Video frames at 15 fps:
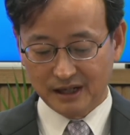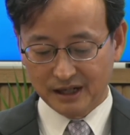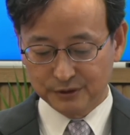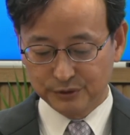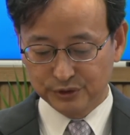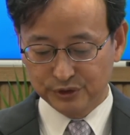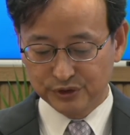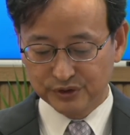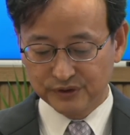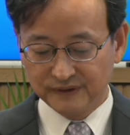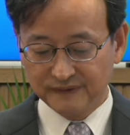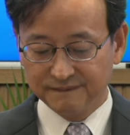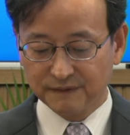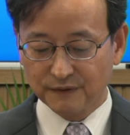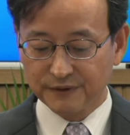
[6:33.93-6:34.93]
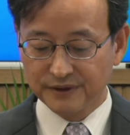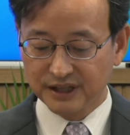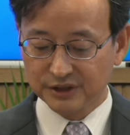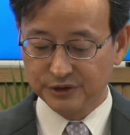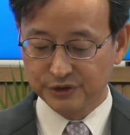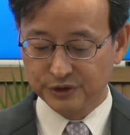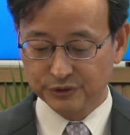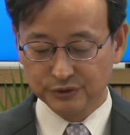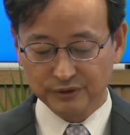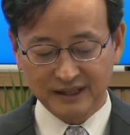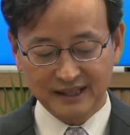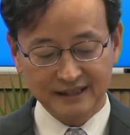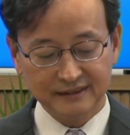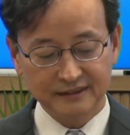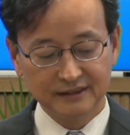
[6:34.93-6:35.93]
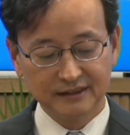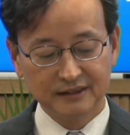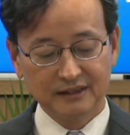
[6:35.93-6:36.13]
a good school for their children,